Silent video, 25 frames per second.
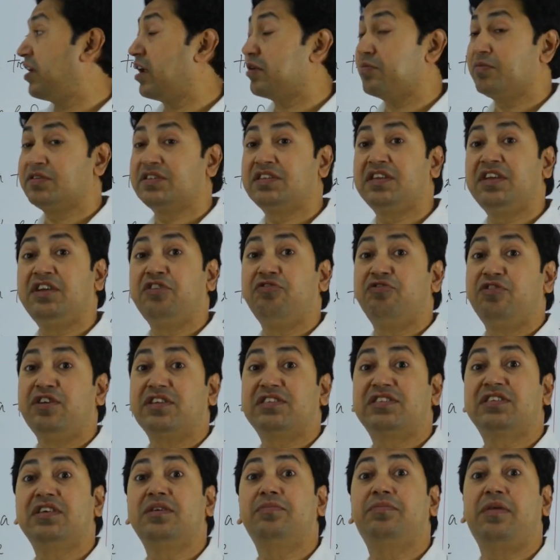That means he
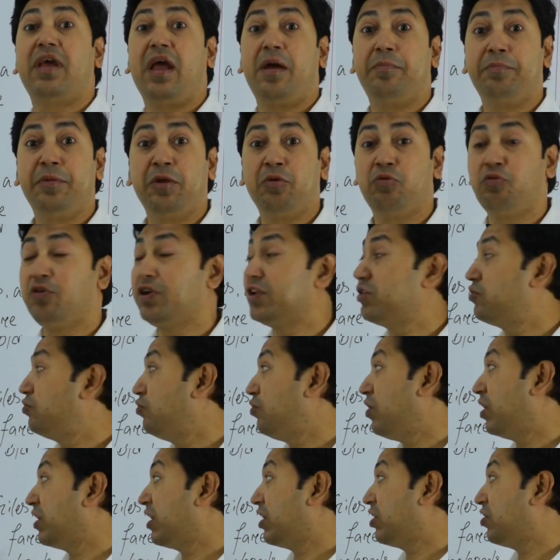received every week
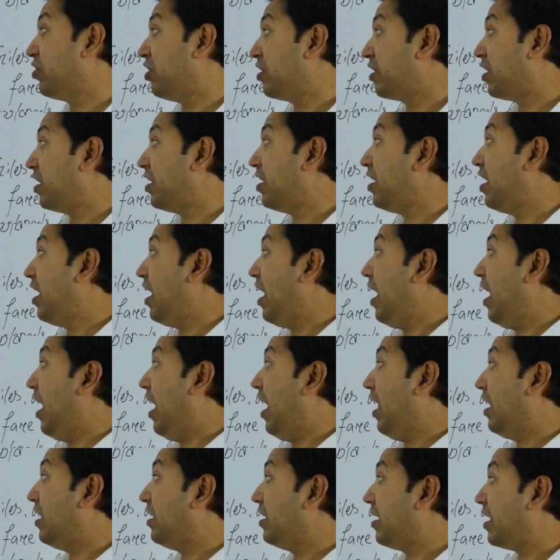$200,
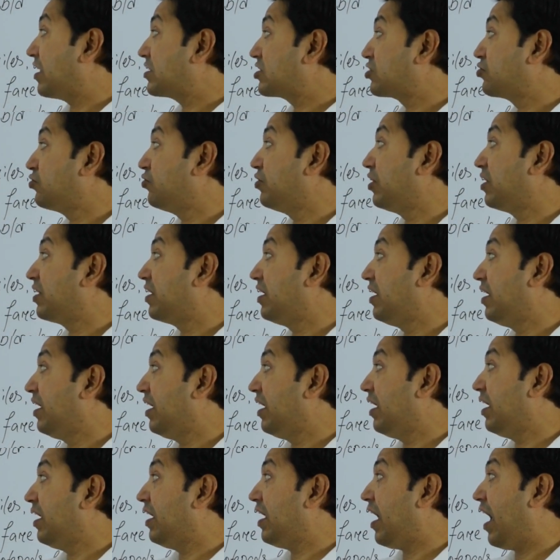and last week
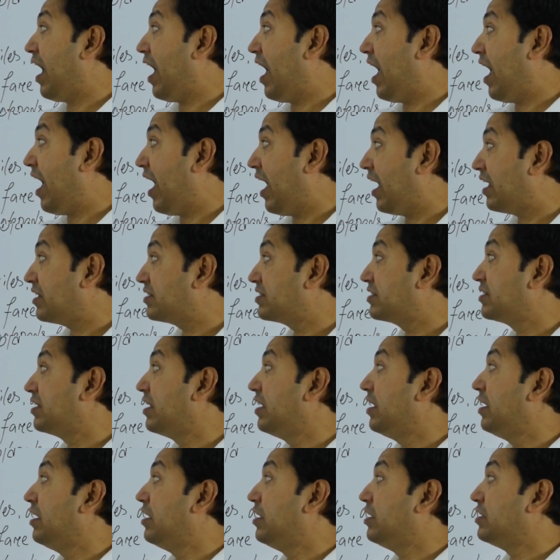he has
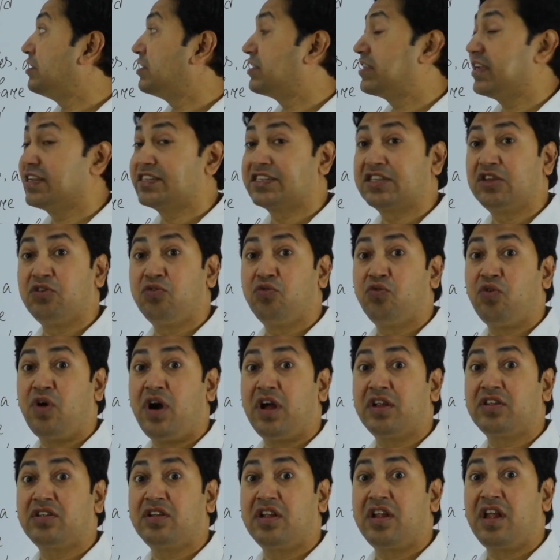
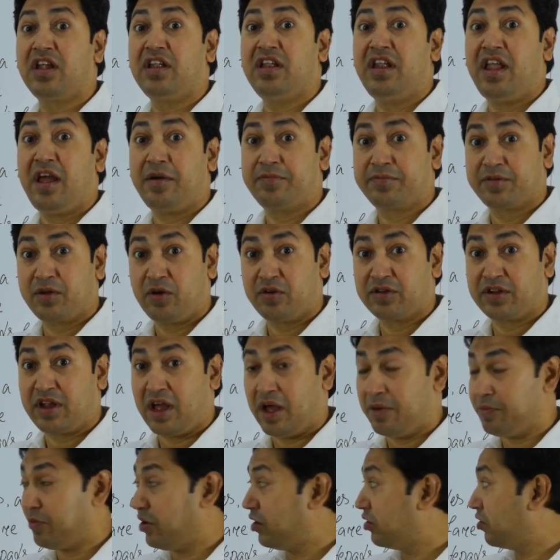$61 left out
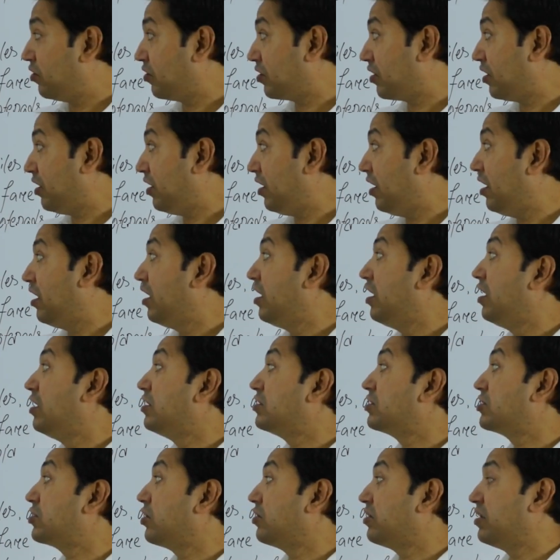amount. Okay,
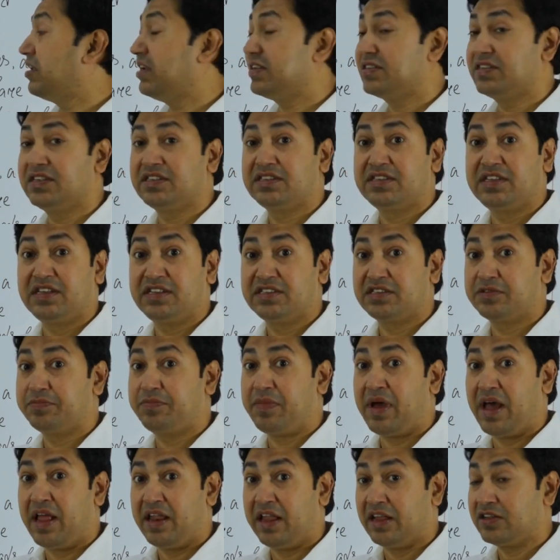so this is his
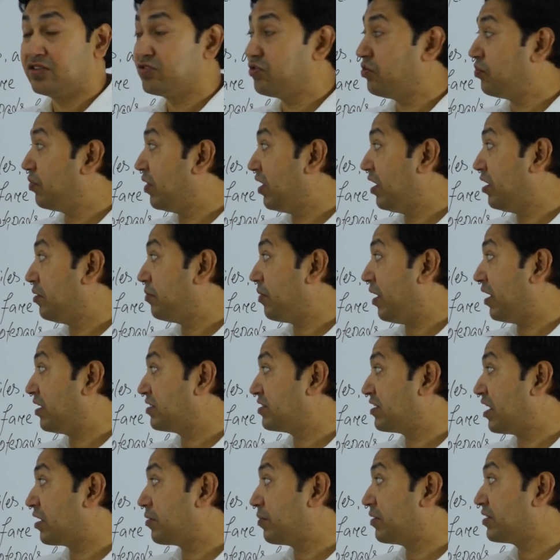balance, opening
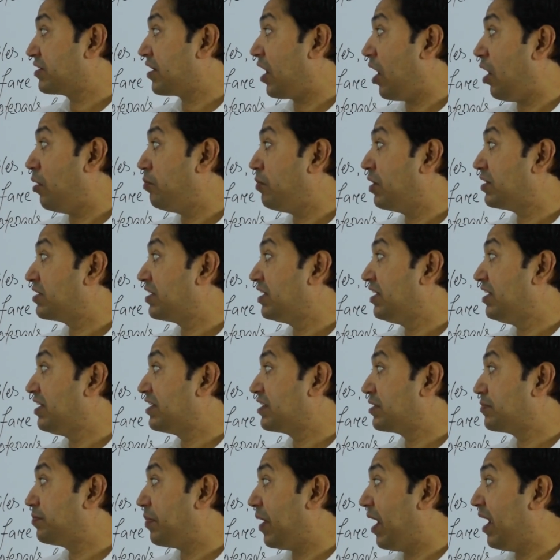balance. That means how much he
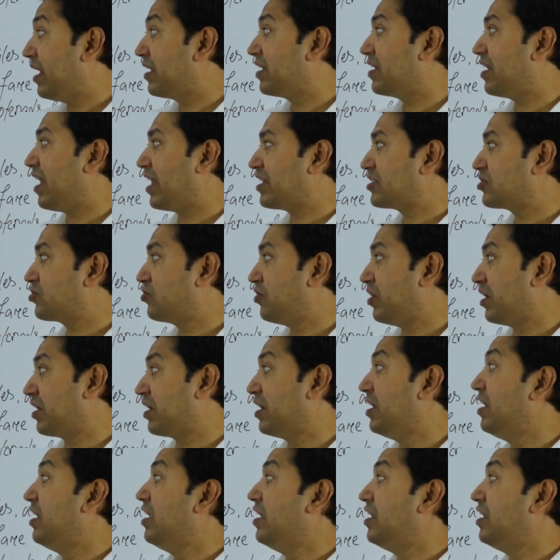spent last week.